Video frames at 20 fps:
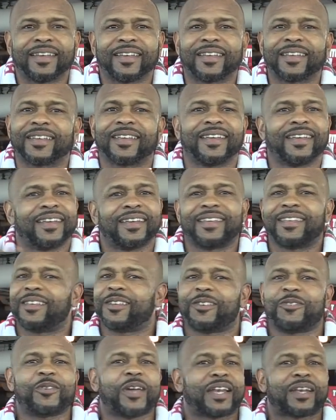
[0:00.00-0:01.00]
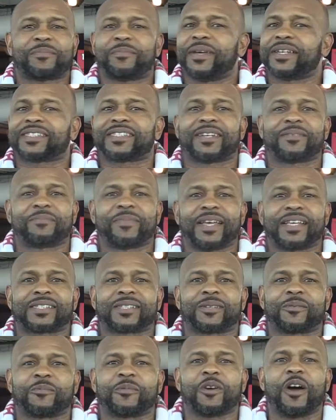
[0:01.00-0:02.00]
you got the best of the
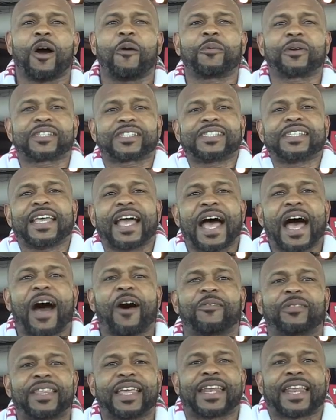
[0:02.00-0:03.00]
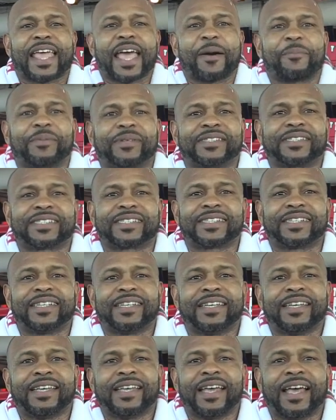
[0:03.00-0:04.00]
best. We all want to see how that happens.
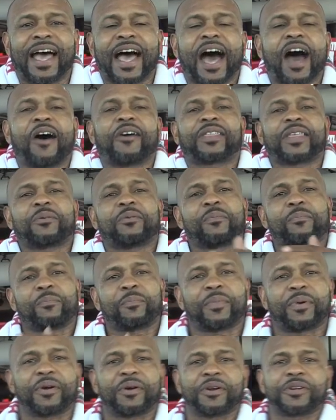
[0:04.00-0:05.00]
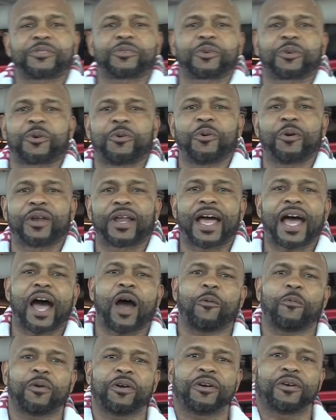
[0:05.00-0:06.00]
How they will merge on the court.
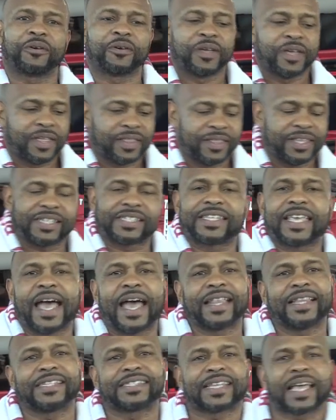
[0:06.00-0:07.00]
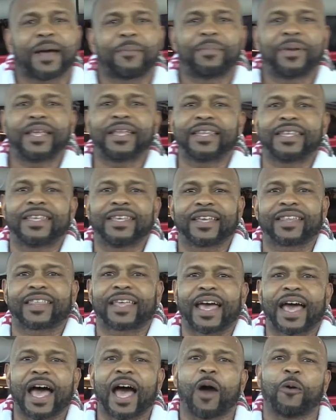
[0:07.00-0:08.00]
How will this guy play together?
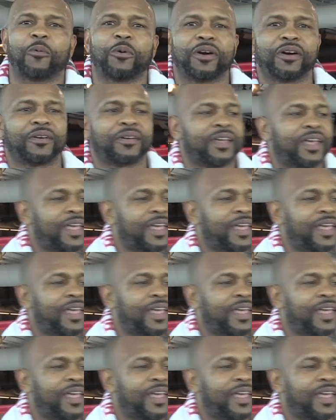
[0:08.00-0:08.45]
How will